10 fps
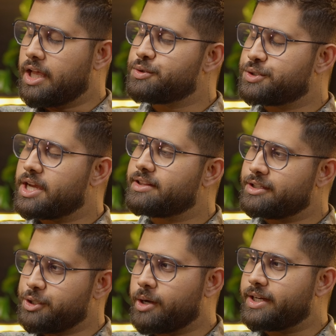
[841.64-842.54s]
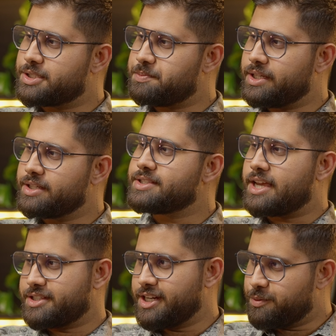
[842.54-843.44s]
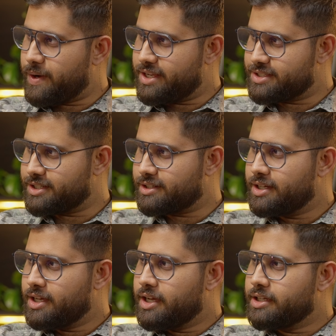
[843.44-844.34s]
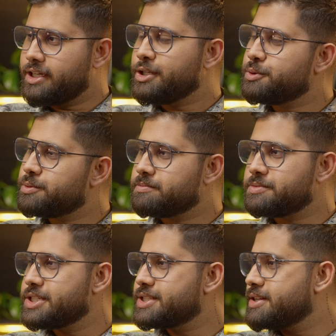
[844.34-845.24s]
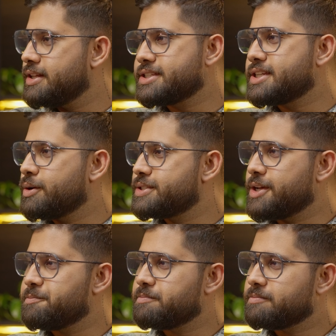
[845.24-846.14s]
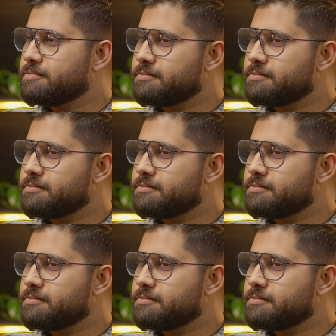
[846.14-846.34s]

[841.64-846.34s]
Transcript: Now, Sushant, in your experience as an advisor, can you just list out some